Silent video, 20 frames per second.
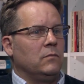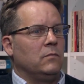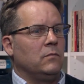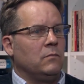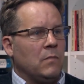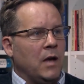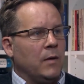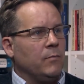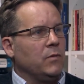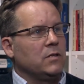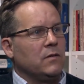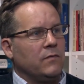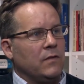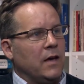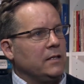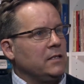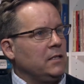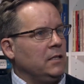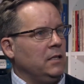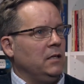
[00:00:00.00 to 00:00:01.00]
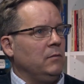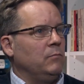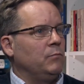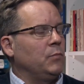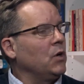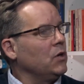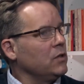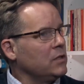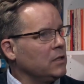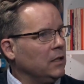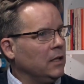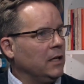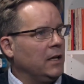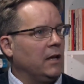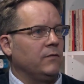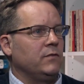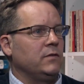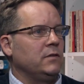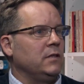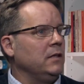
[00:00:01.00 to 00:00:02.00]
members of that team personally.
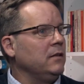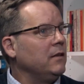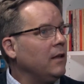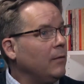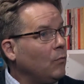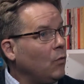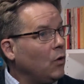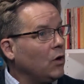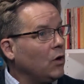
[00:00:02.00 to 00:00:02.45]
I've seen them